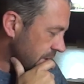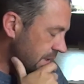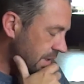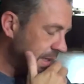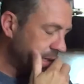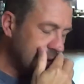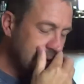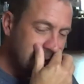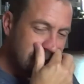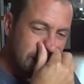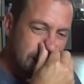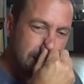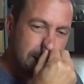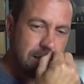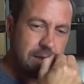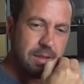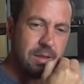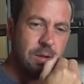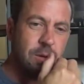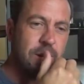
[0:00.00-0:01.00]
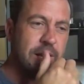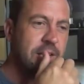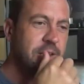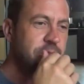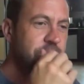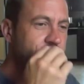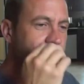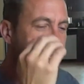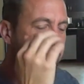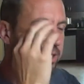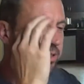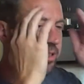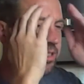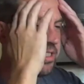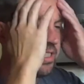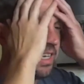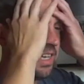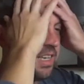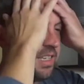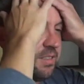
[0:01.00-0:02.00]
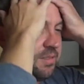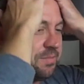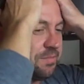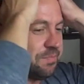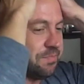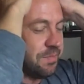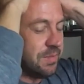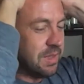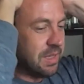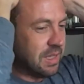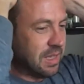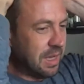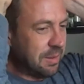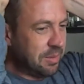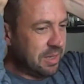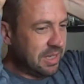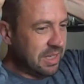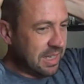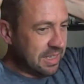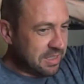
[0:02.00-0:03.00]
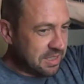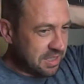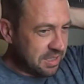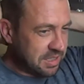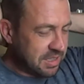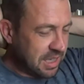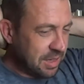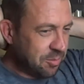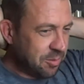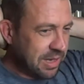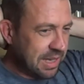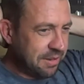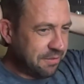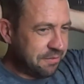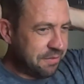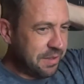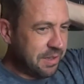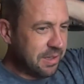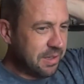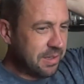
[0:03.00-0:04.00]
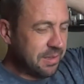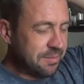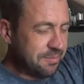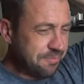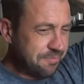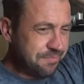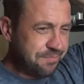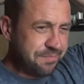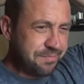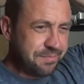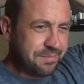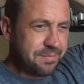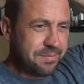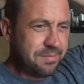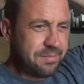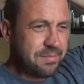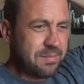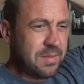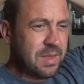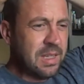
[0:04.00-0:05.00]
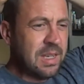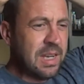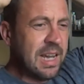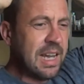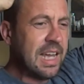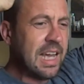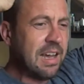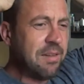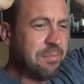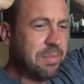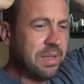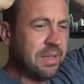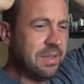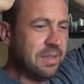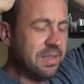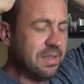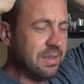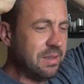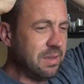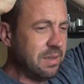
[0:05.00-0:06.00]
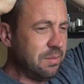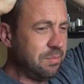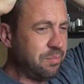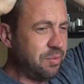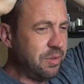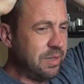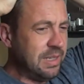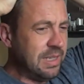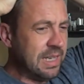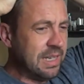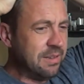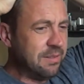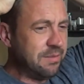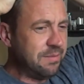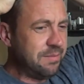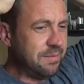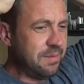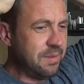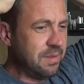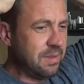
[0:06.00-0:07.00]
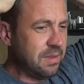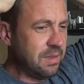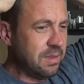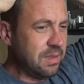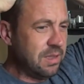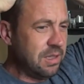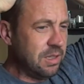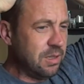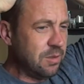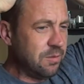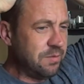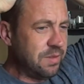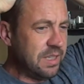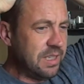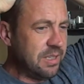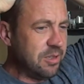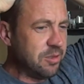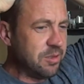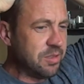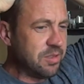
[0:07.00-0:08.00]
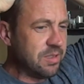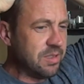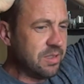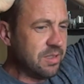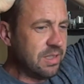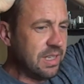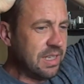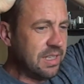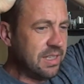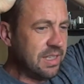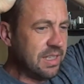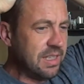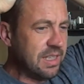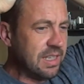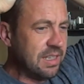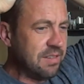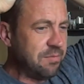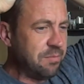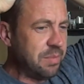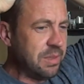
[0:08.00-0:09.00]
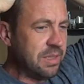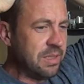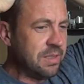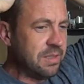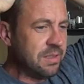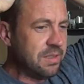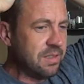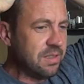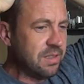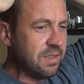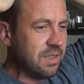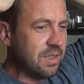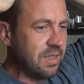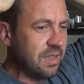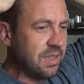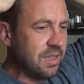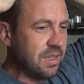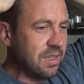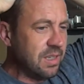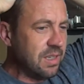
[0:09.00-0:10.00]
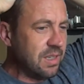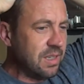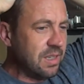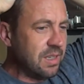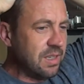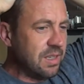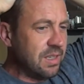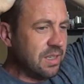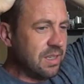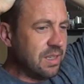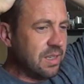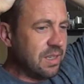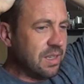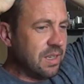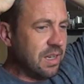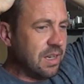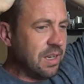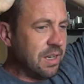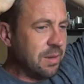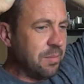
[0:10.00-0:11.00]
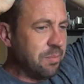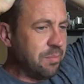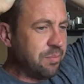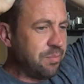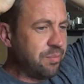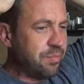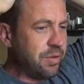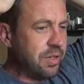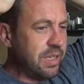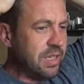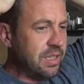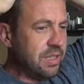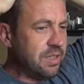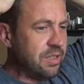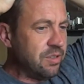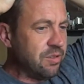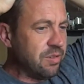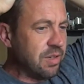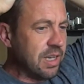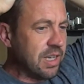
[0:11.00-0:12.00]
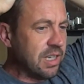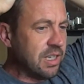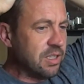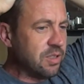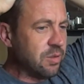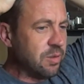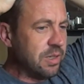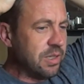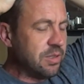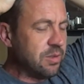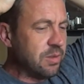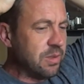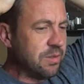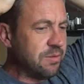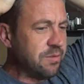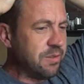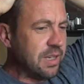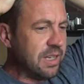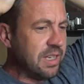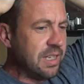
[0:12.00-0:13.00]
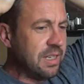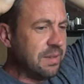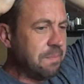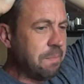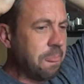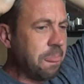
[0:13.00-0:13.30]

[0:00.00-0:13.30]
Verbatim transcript: Yeah, no, I, under, I understand. I mean, that's the same way I feel. I have been putting out you know videos lately that have been um, pretty derogatory toward Freddie.